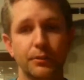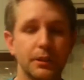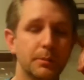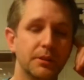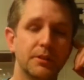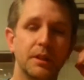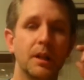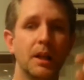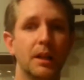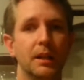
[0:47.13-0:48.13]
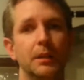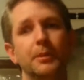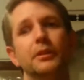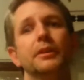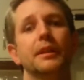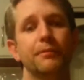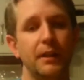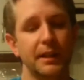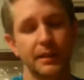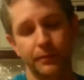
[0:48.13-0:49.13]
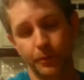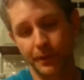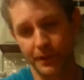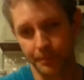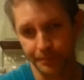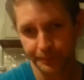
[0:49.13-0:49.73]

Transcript: Freebies. Let me clarify that for you.